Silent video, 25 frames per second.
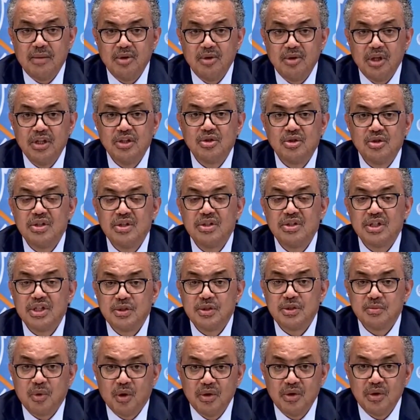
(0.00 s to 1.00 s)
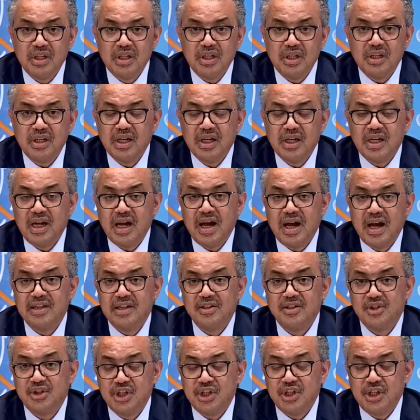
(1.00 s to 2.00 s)
W H O is responding and
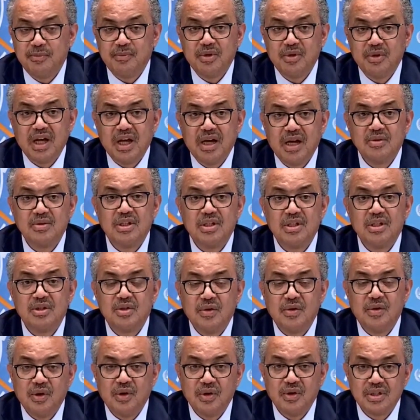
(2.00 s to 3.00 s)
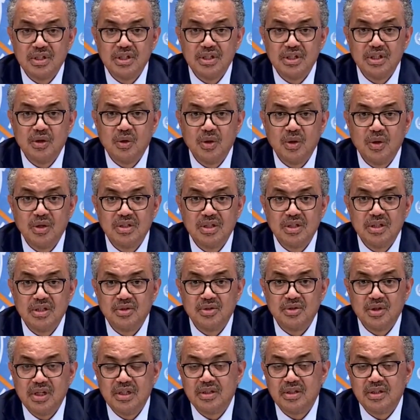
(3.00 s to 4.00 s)
has shipped thousands of oxygen
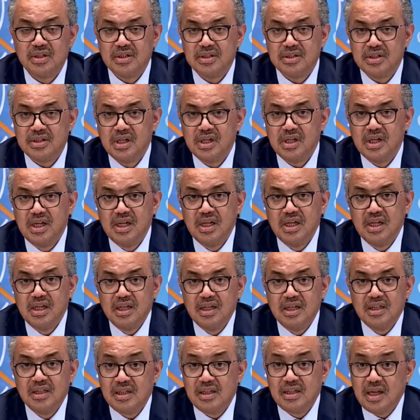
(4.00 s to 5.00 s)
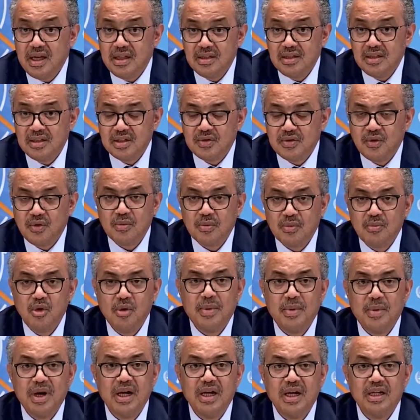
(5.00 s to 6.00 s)
concentrators, tents for
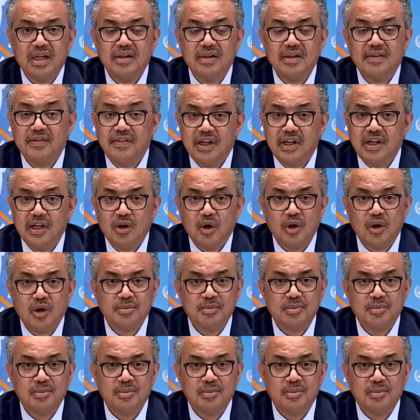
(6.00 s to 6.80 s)
mobile field